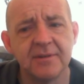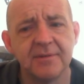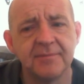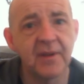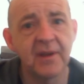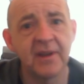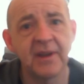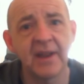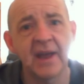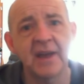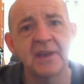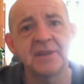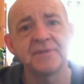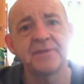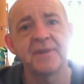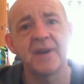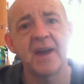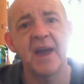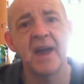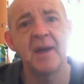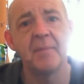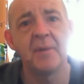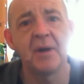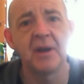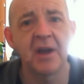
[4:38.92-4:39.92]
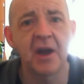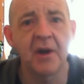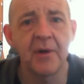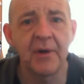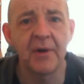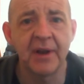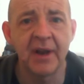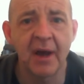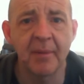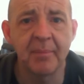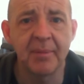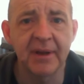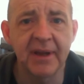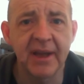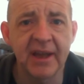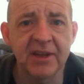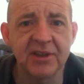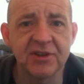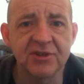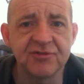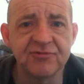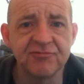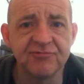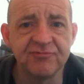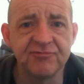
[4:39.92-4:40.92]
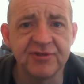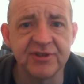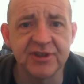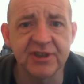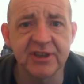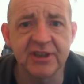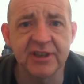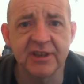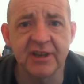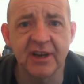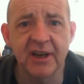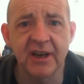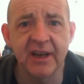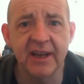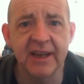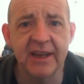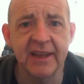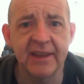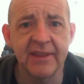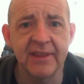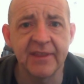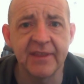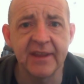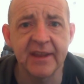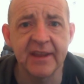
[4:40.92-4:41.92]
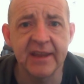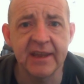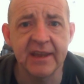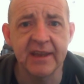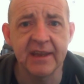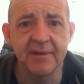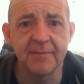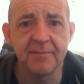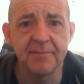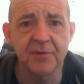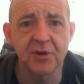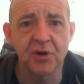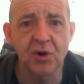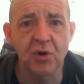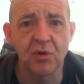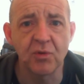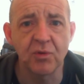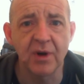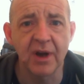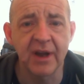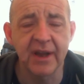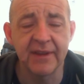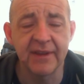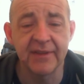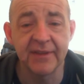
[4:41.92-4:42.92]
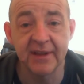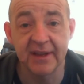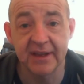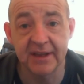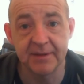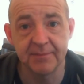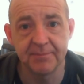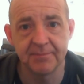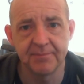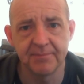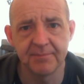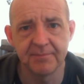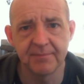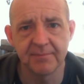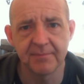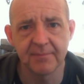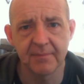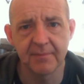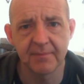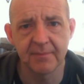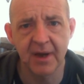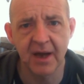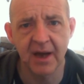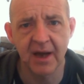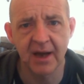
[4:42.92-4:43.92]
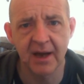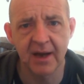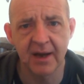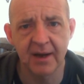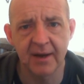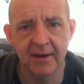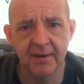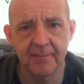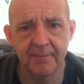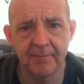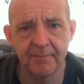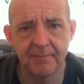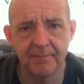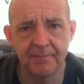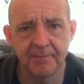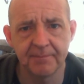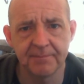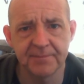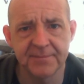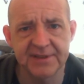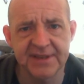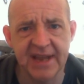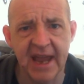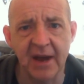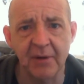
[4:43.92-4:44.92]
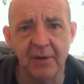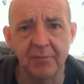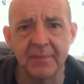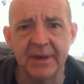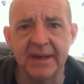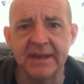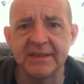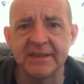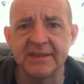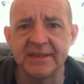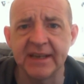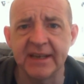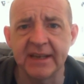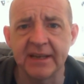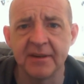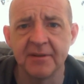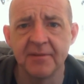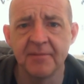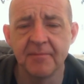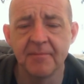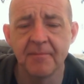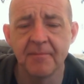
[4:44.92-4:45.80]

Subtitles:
And as for Emma going up against Regina in the court, in the town meeting,